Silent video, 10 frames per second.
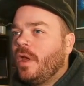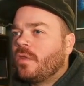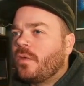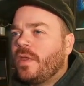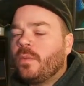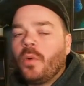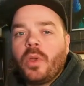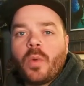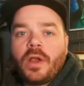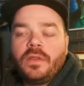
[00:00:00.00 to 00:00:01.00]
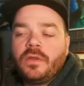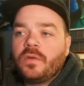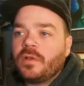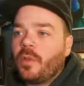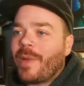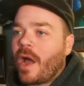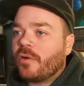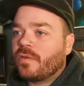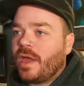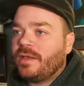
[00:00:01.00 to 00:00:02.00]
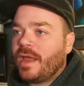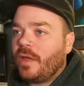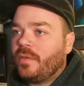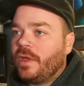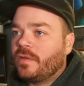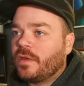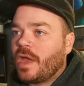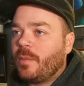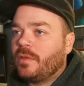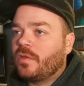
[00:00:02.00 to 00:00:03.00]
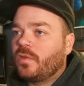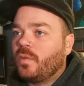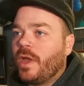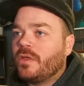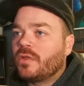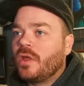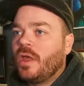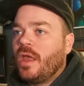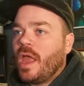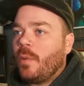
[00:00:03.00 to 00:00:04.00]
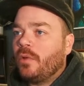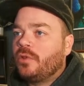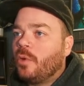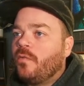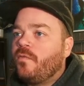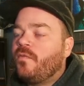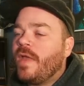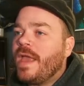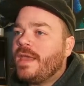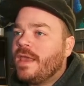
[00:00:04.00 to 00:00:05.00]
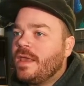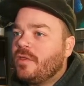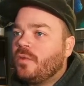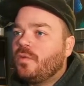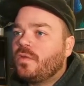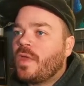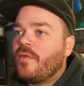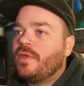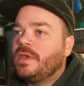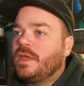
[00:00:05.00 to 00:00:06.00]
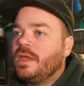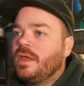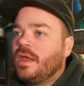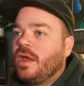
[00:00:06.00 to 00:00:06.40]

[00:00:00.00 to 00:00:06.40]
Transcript: I think what we want to do is a little power slide down this to come and switch, and we'll do a fakey 270,